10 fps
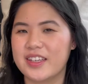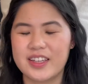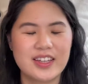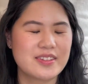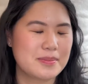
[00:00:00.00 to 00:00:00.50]

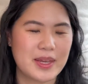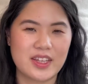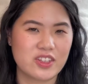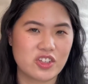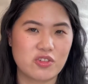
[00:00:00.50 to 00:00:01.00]
it has
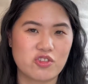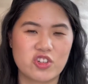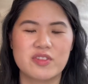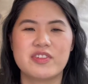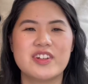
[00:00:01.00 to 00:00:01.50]
made a huge
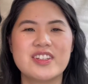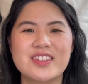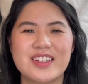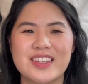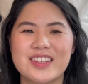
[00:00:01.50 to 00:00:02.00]

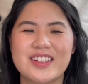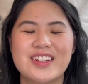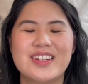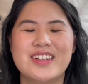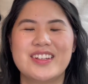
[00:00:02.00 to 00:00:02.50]
difference. Like,
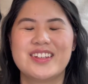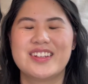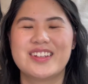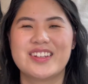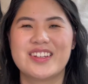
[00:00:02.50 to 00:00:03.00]

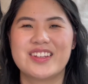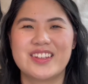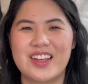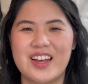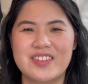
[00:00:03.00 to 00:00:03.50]

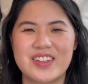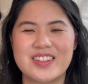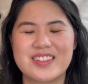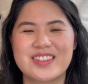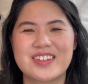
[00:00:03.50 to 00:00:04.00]
I mean
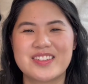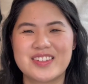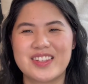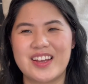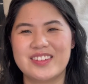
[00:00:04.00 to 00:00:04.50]
this is gonna
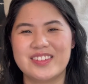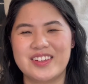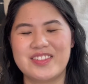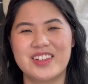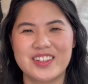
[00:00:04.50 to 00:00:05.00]
sound, I
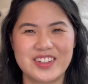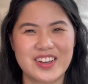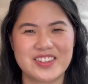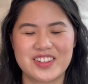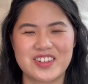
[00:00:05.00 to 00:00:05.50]
feel like you
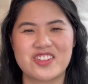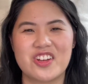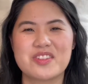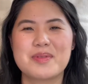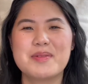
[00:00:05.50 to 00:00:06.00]
guys are gonna
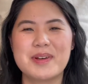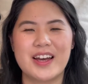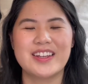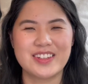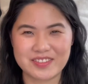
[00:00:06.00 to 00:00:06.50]
judge me, but
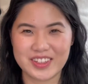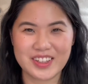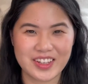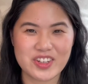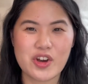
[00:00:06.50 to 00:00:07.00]
I definitely
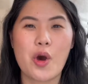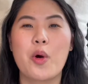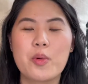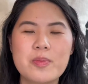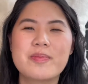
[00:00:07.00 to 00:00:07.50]
like
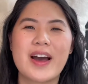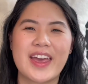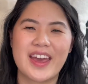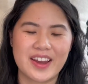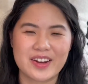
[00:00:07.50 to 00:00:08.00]
comb my
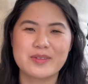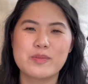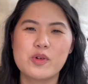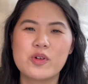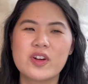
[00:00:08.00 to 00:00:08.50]
hair
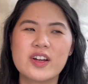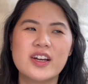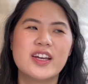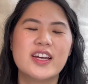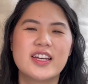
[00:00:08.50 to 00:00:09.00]
more
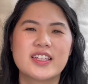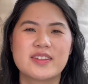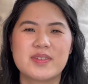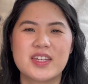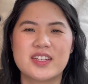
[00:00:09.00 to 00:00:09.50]

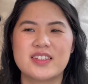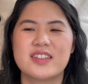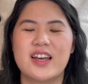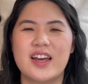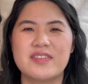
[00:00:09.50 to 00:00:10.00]
because
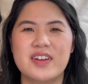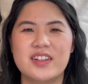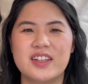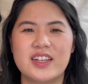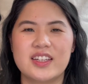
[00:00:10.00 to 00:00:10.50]
I
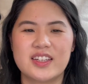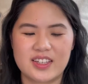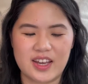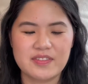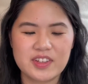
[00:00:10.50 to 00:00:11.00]
felt like,
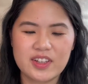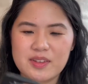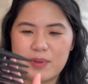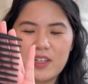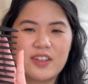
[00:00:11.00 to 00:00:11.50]
I feel like
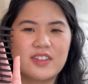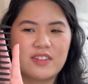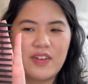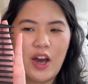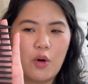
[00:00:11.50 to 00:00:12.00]
because
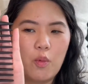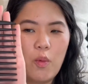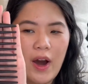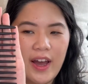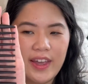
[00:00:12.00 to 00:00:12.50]
of how
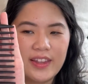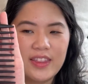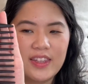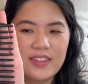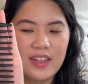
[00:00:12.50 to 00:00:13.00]
wide
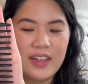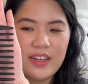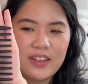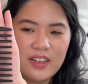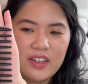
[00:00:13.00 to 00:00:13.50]
these
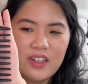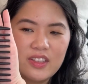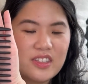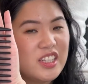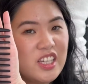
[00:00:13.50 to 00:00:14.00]
like
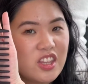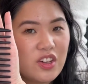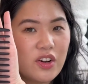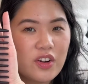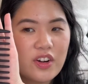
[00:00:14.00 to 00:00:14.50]
teeth
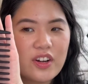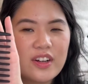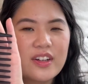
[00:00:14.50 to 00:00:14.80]
are,